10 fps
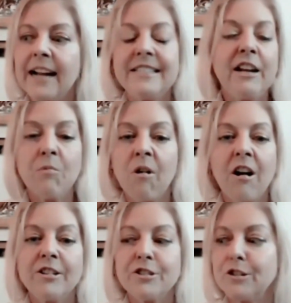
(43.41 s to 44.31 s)
I didn't
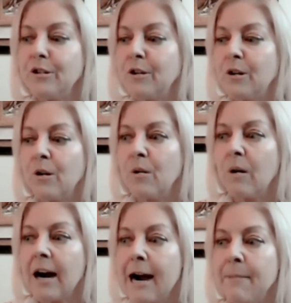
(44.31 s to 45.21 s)
want
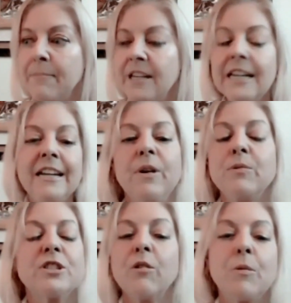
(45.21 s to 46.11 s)
to um, eat.
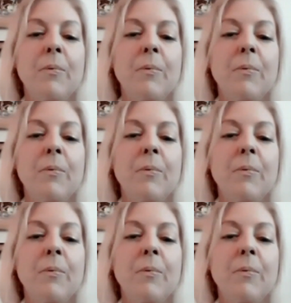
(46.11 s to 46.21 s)
It was so